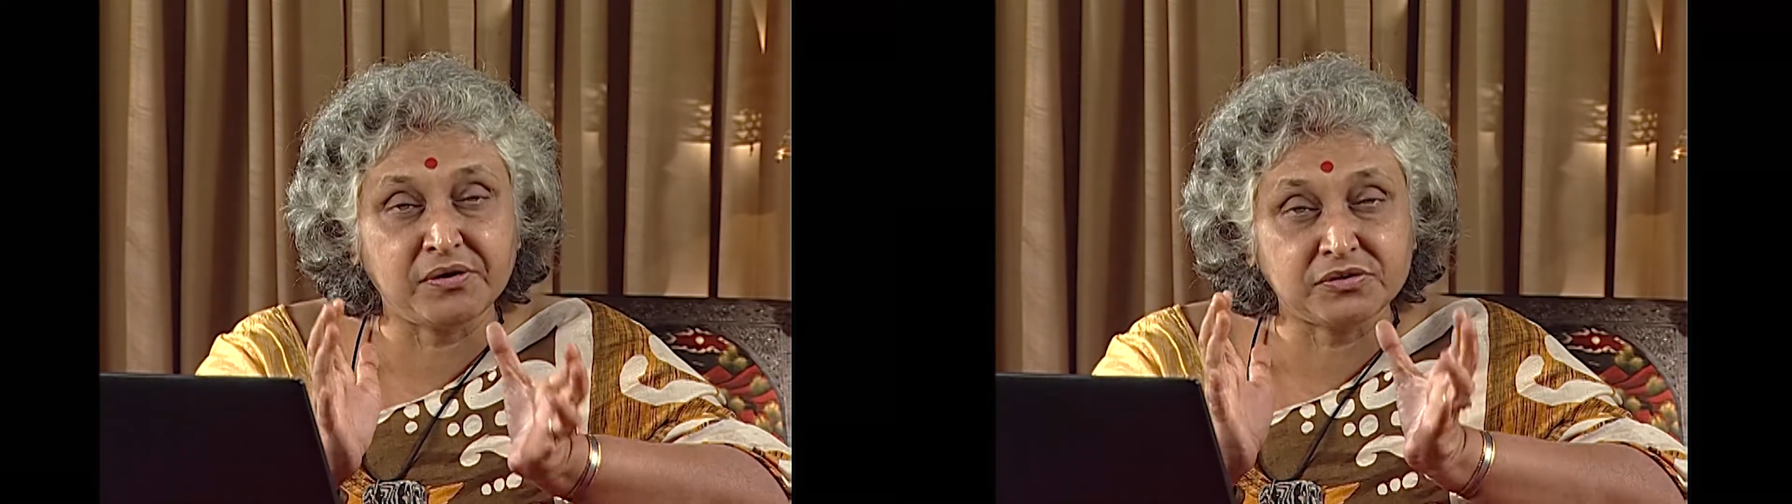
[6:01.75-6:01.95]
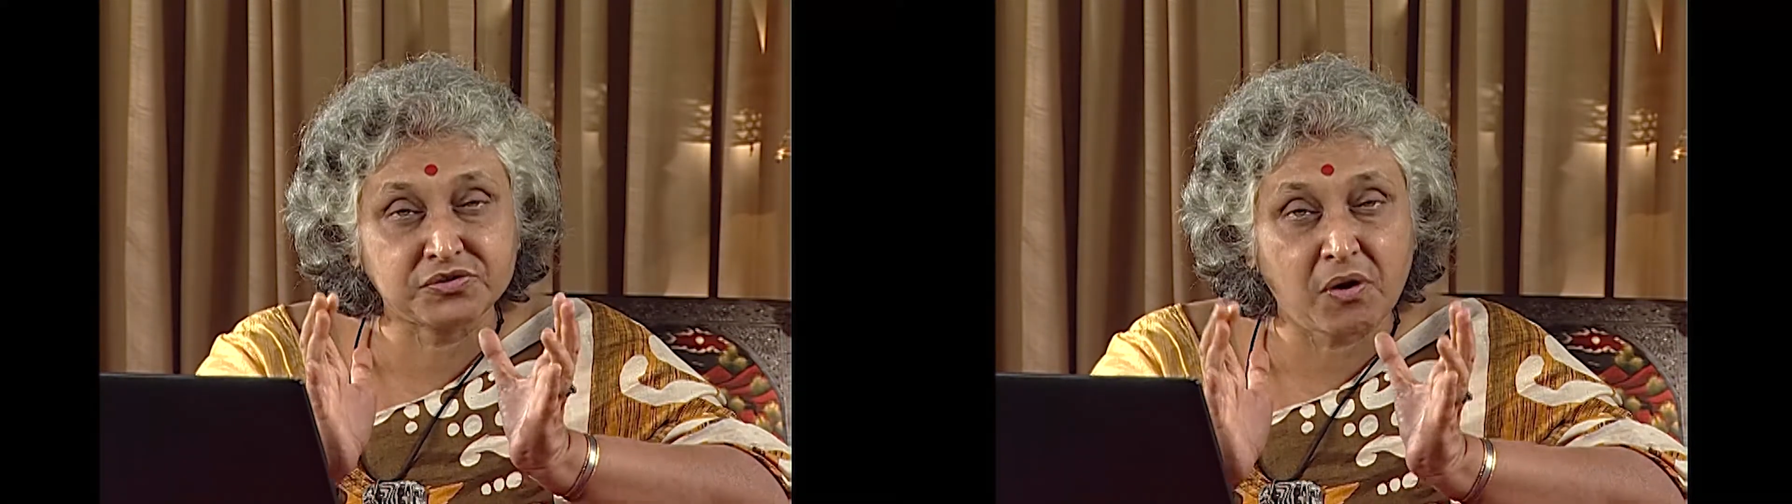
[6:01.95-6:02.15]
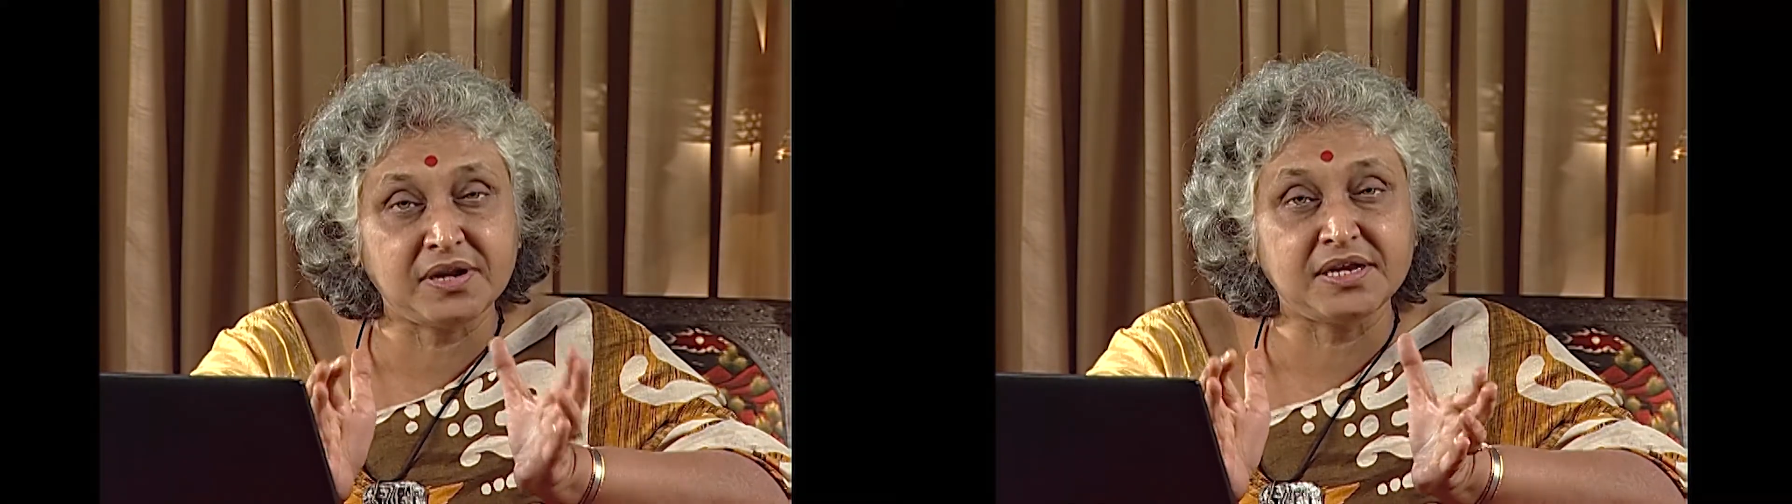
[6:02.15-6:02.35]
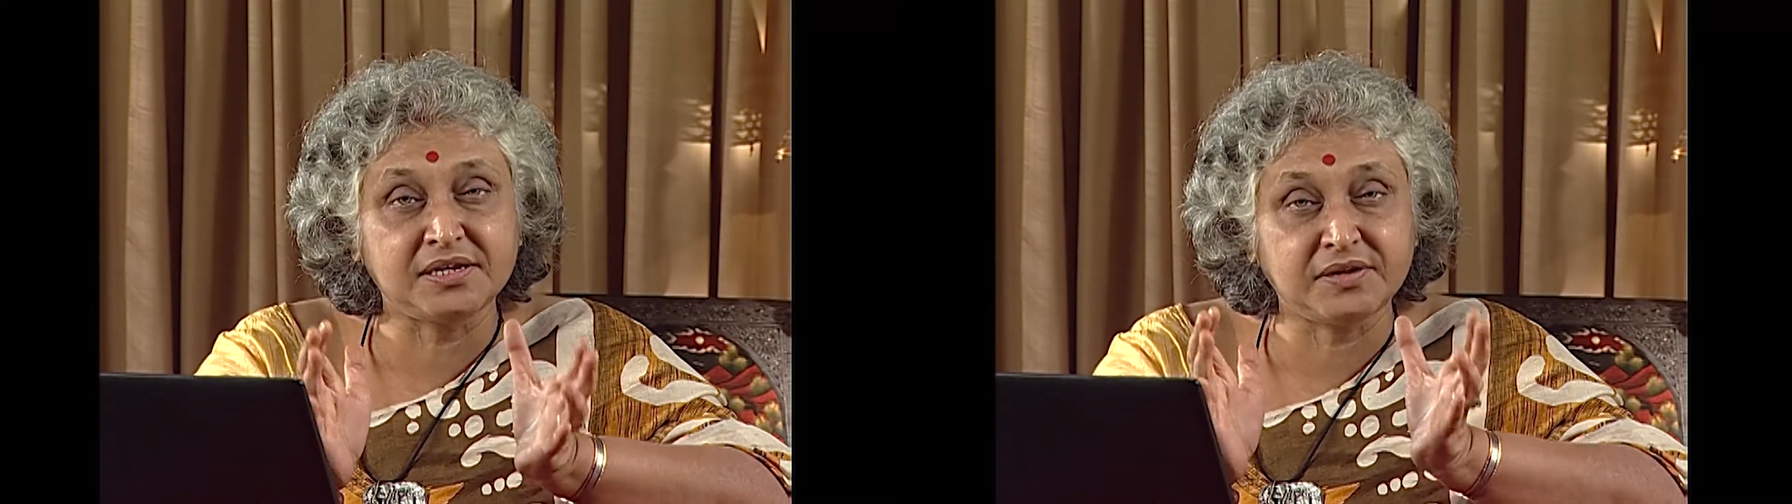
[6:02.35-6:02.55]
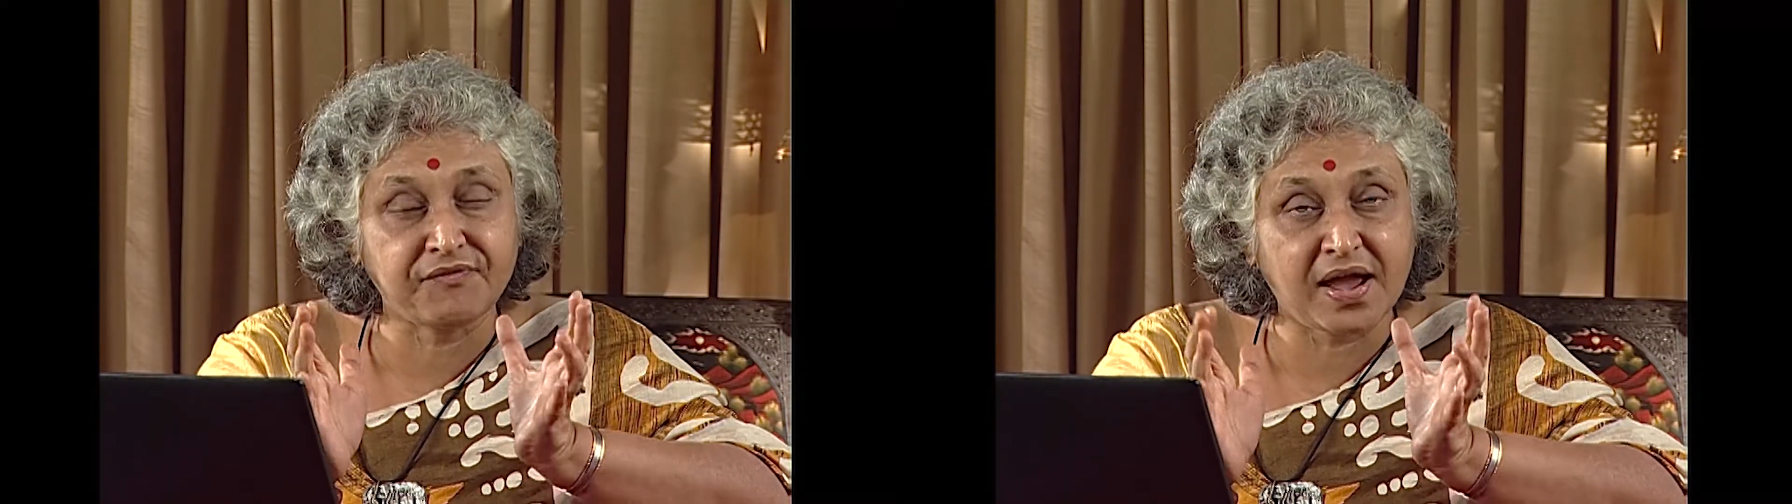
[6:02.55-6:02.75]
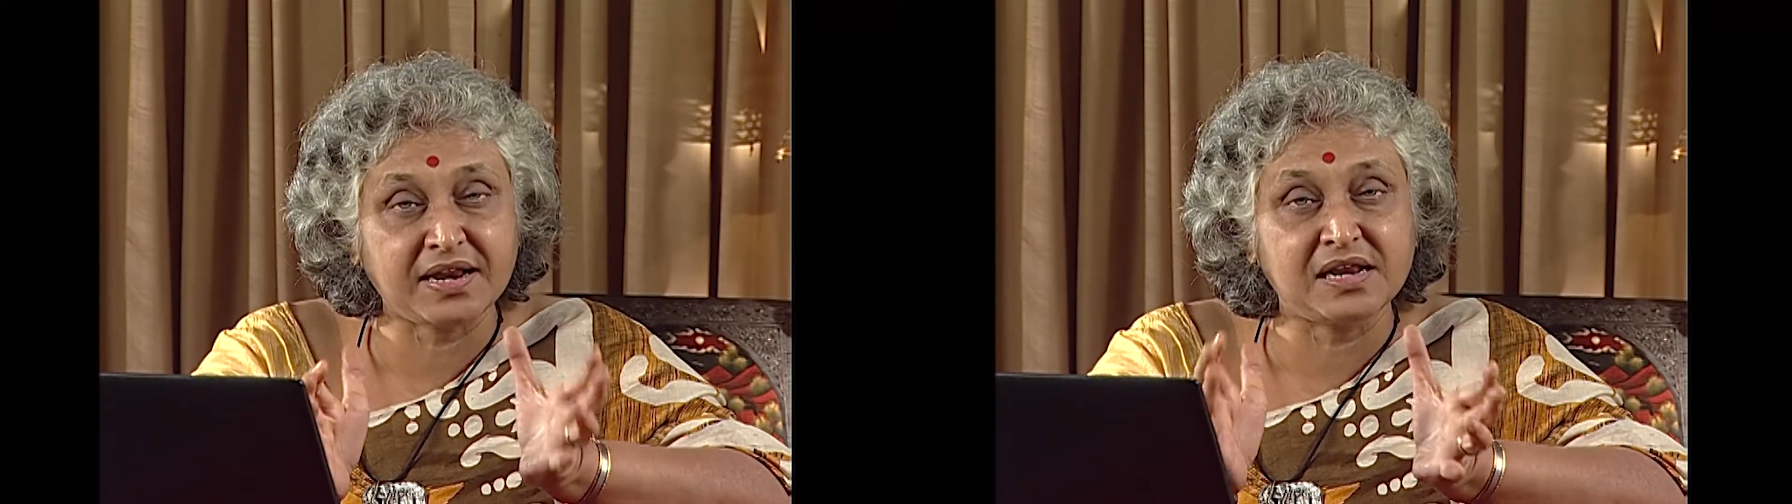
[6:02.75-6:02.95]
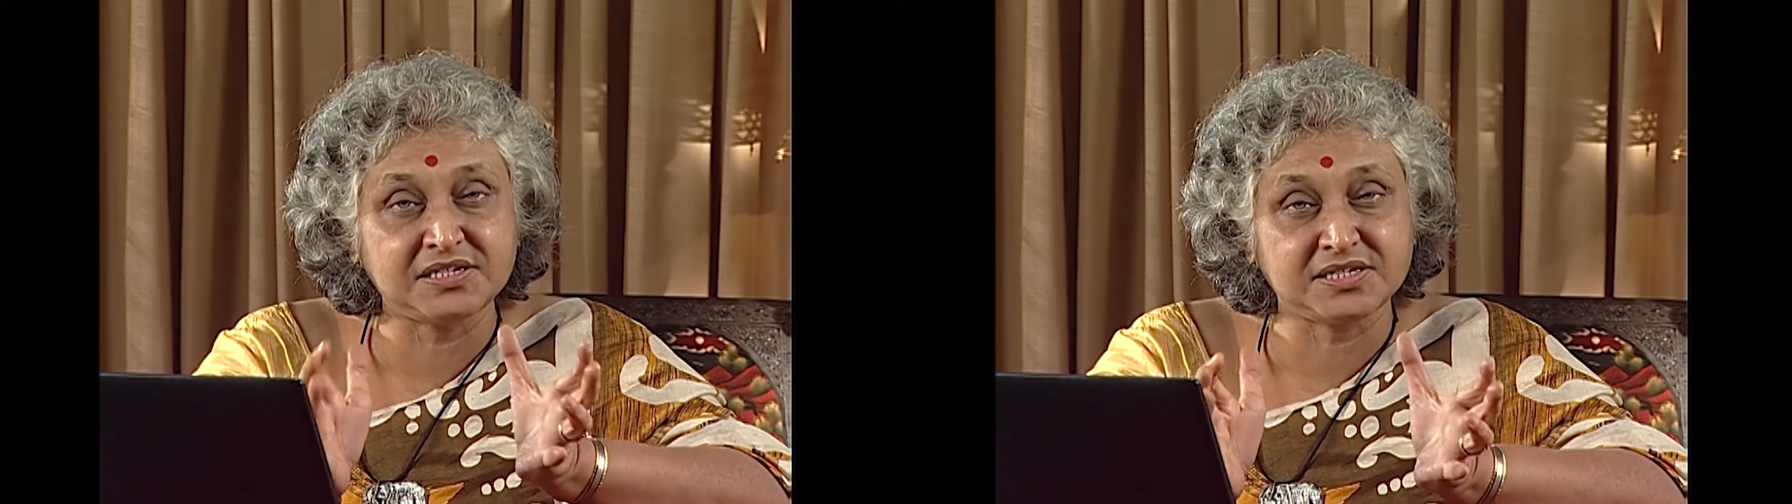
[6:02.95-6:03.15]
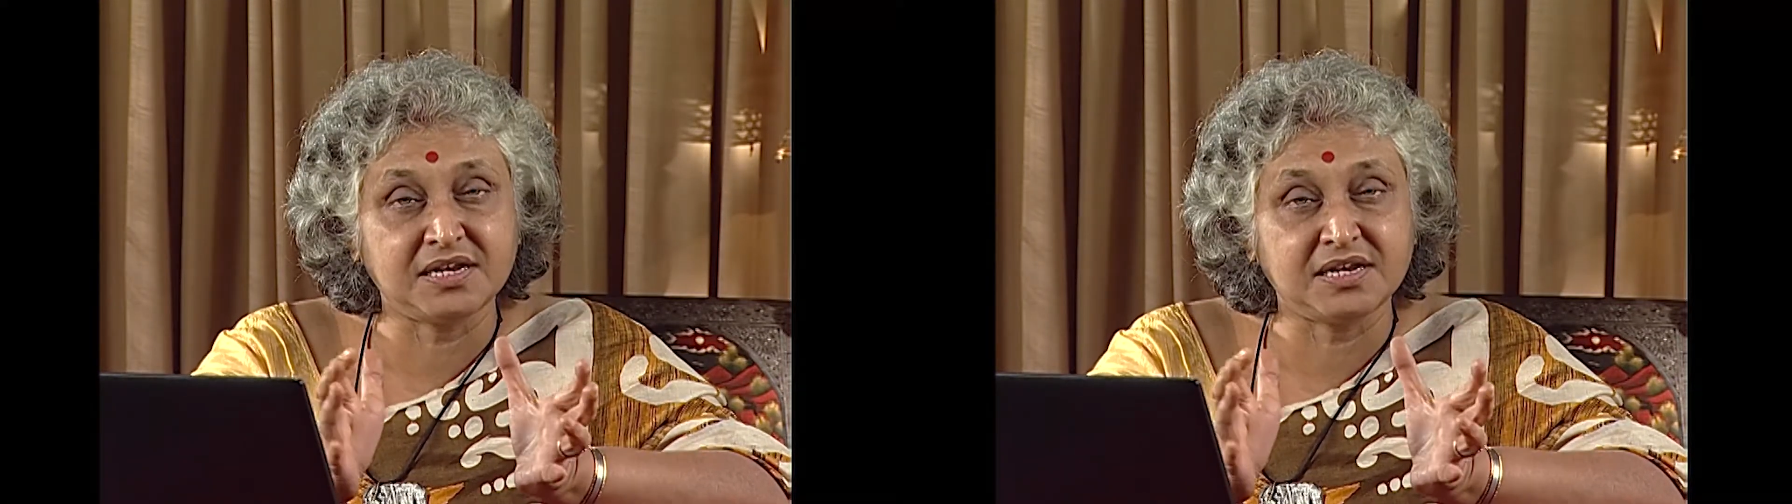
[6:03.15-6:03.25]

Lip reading: solid financial